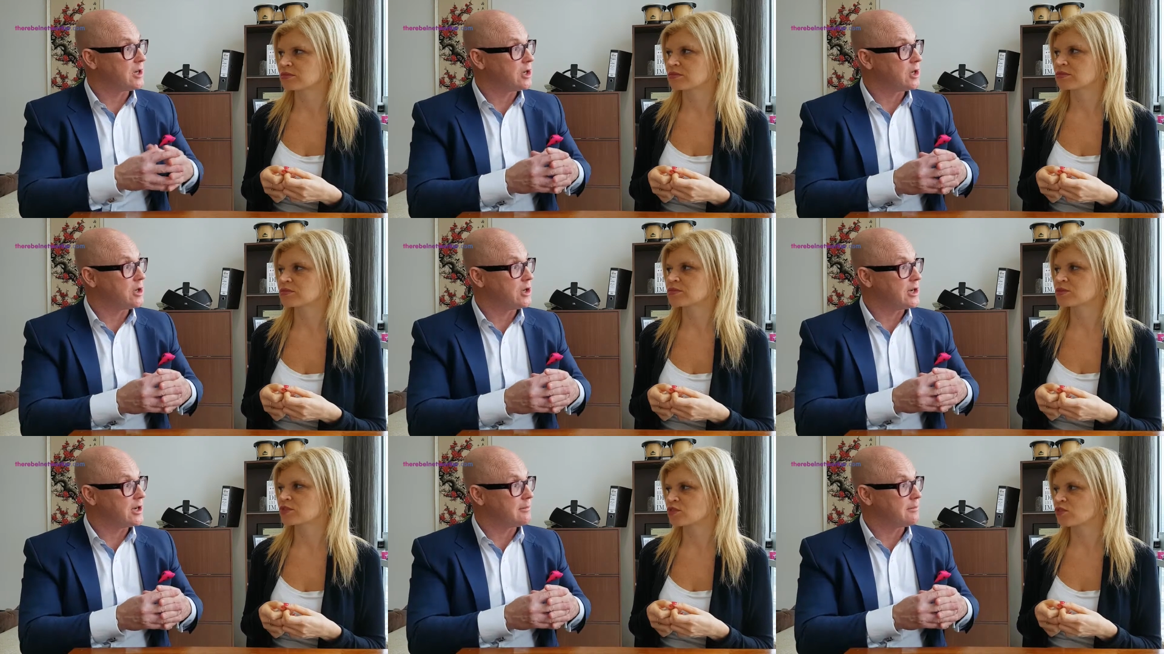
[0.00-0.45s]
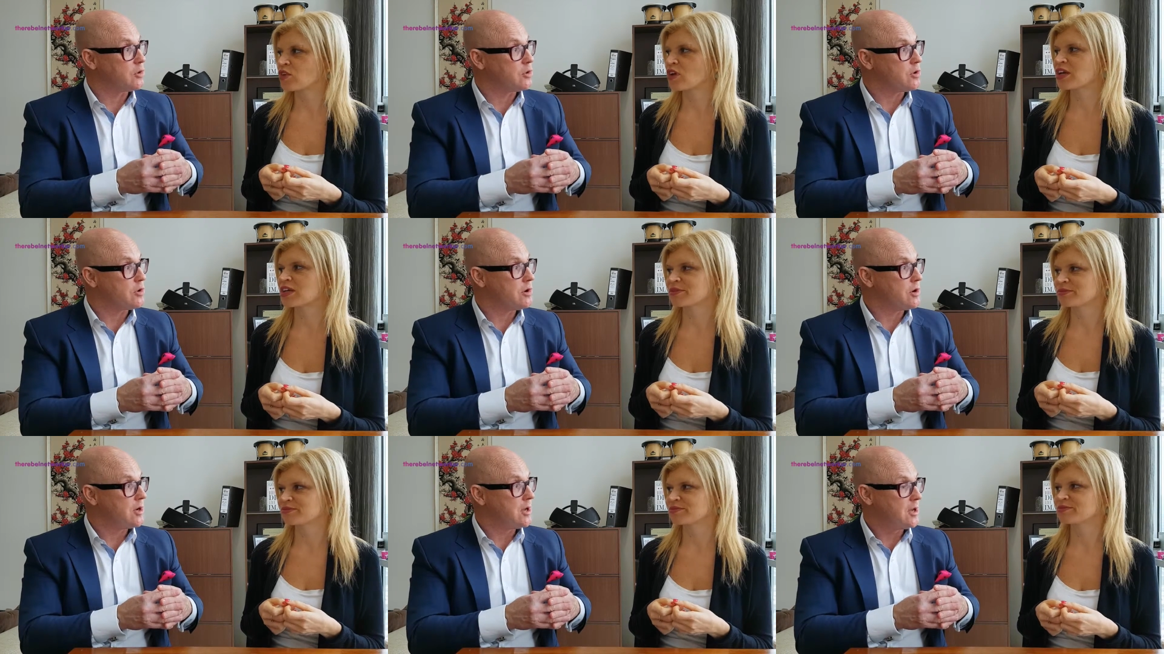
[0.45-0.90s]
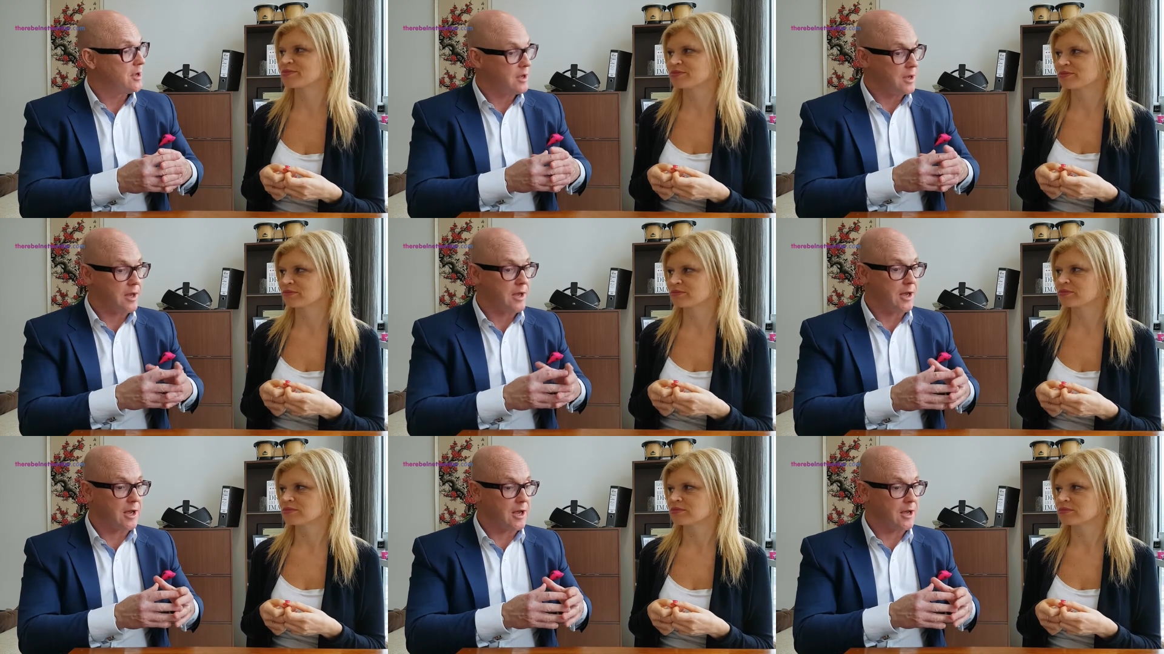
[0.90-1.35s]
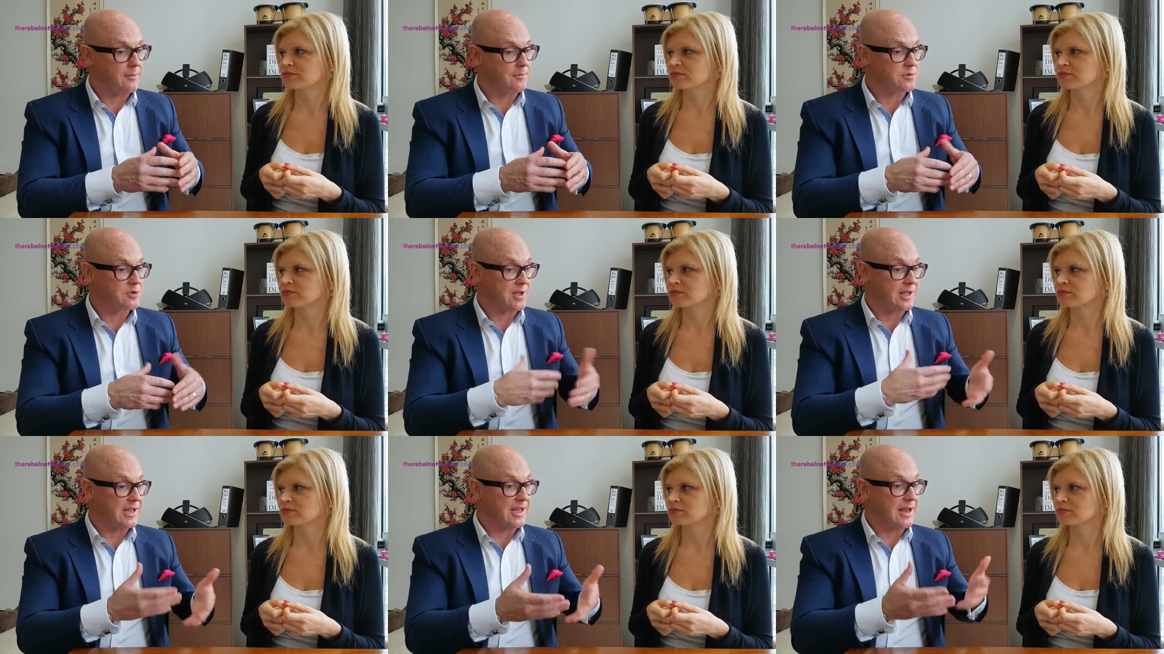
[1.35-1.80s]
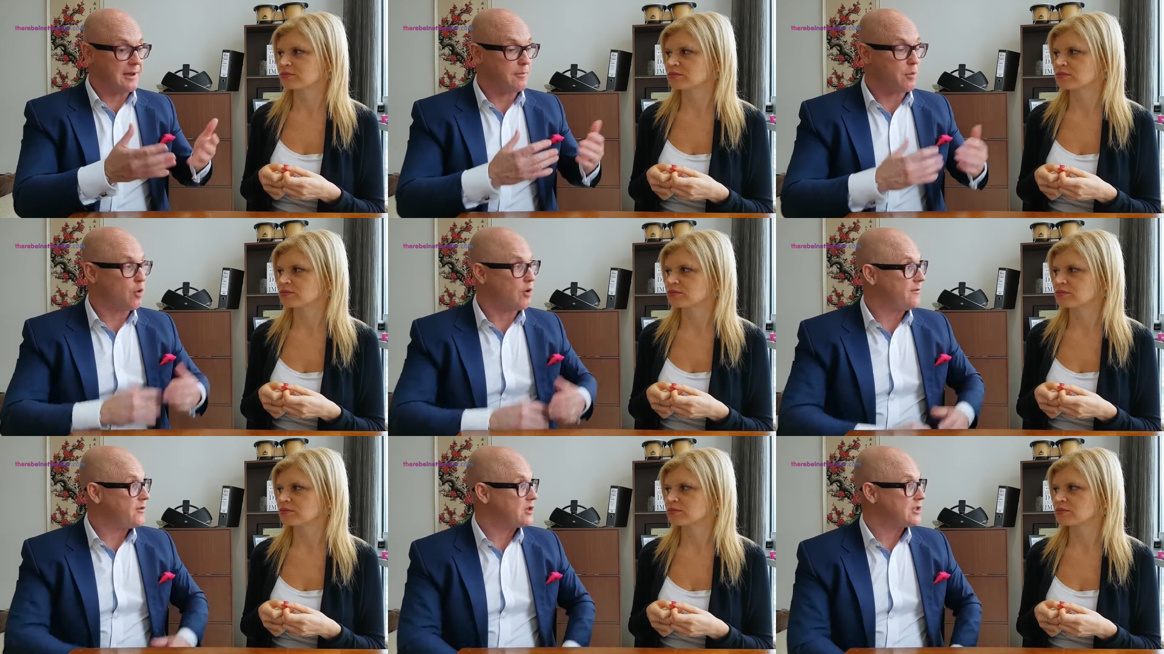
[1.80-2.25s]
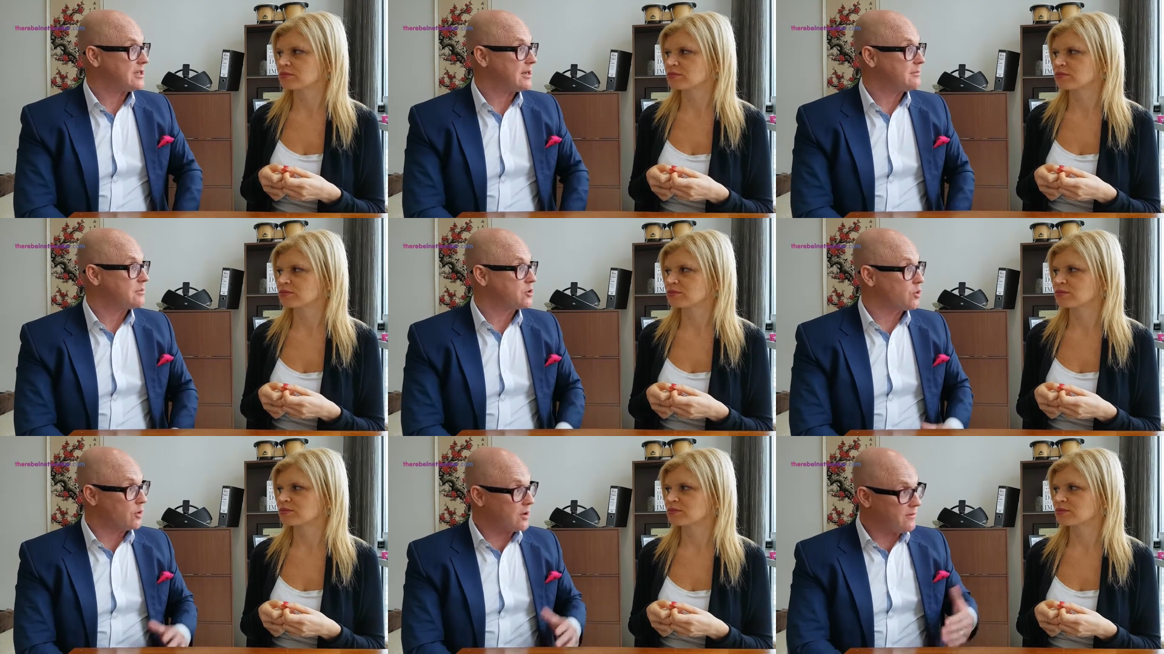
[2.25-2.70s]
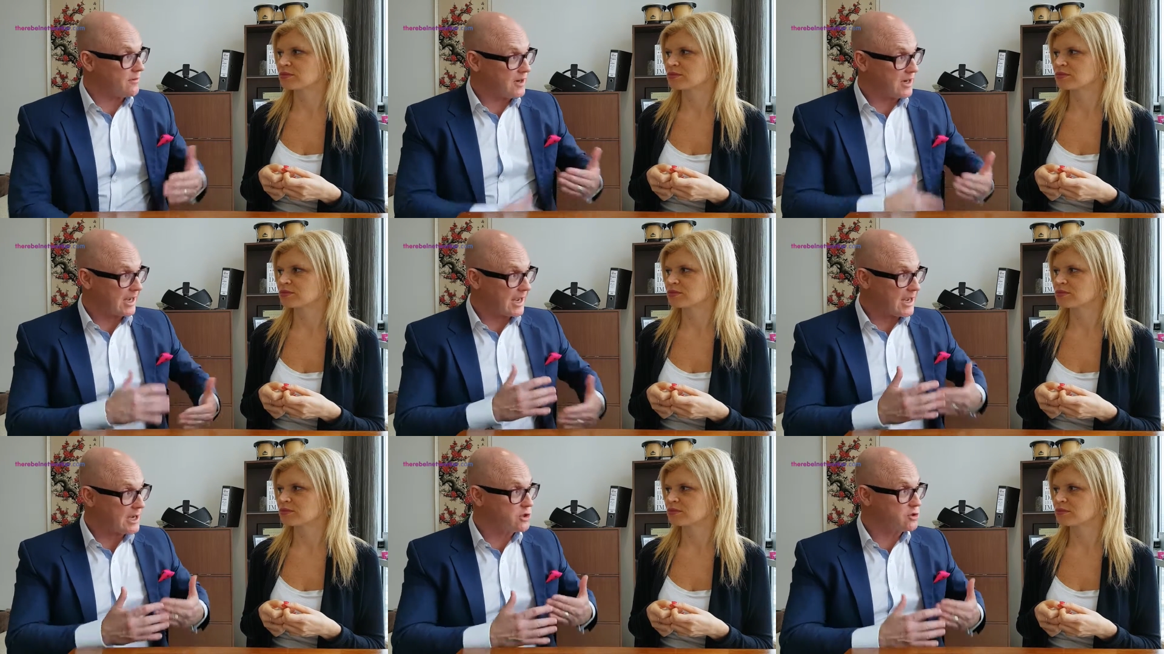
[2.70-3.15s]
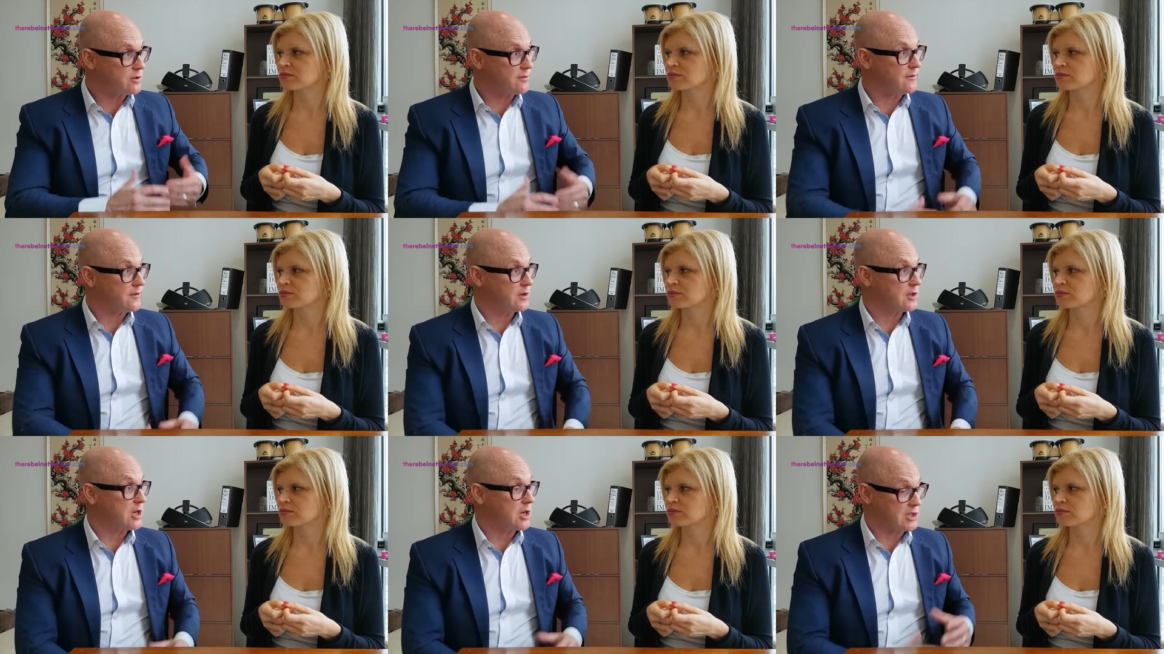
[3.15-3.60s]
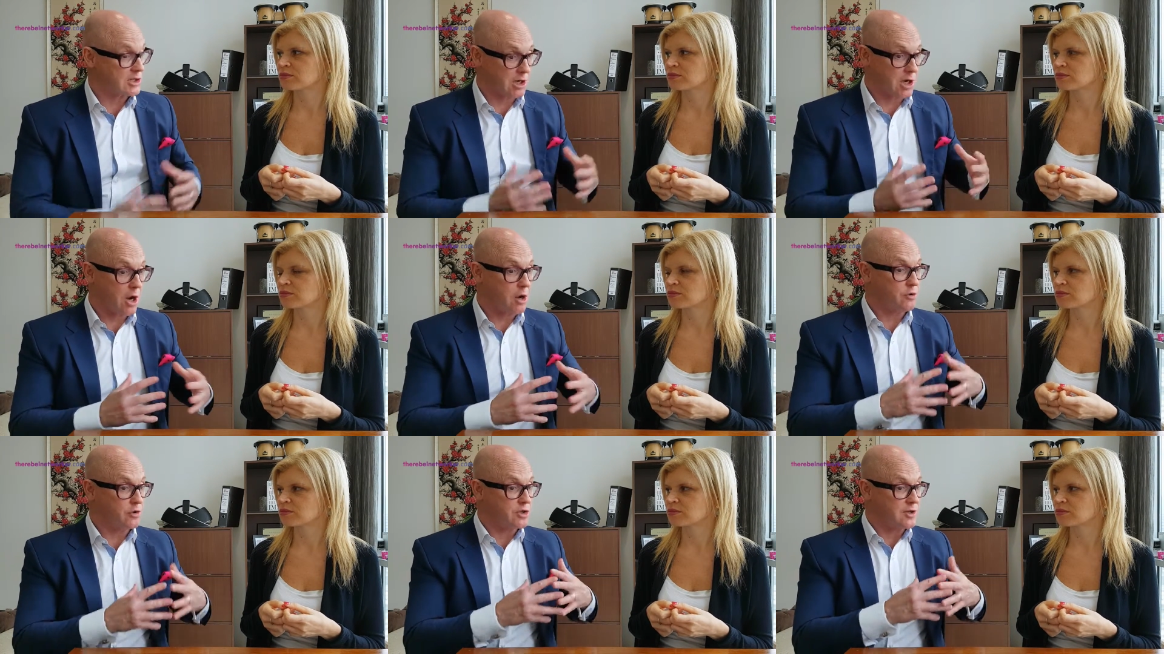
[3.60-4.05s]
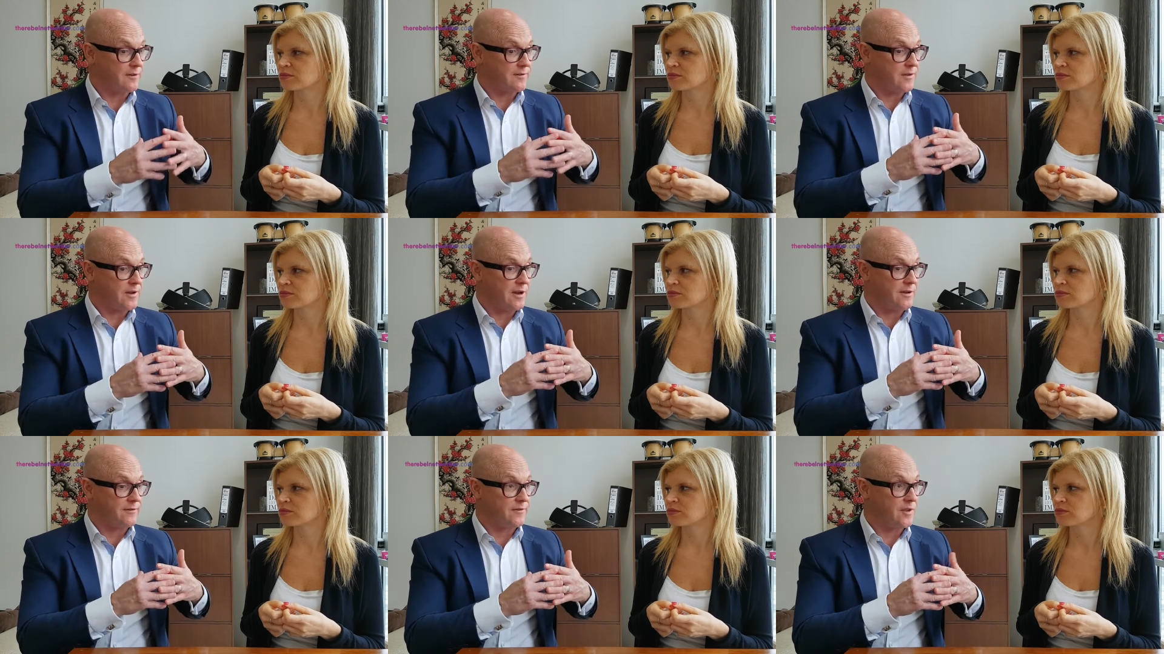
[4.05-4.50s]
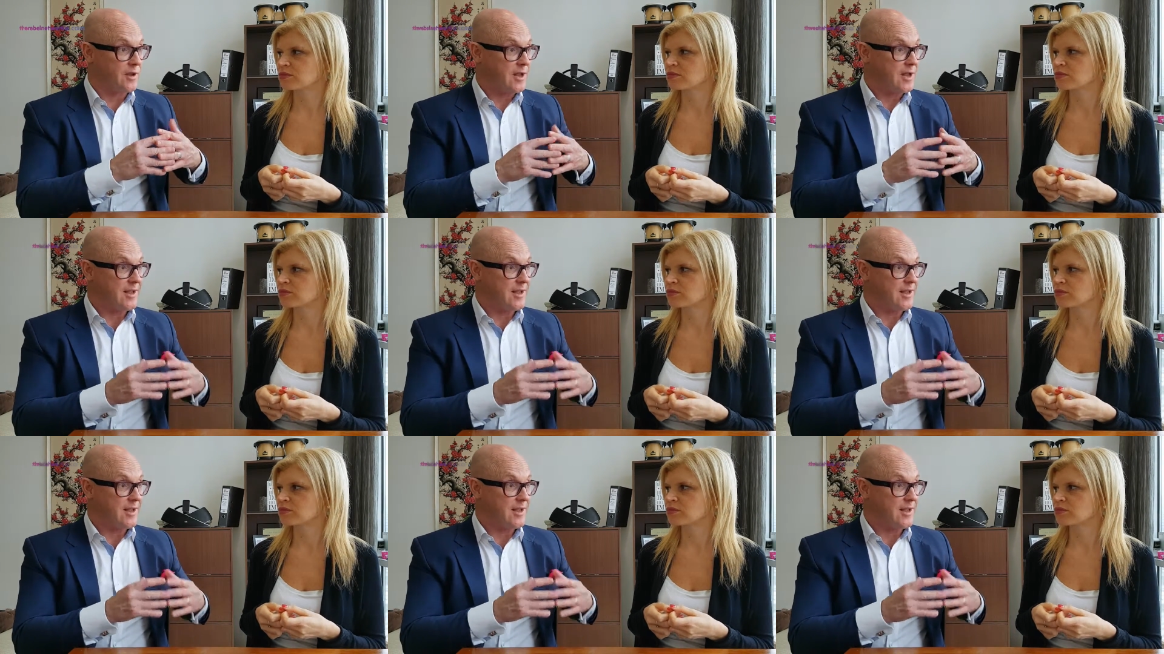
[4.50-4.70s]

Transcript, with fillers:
Speaker 1: in learning Great. more. Um, so they can get more of your tips or even engage you as a coach if, if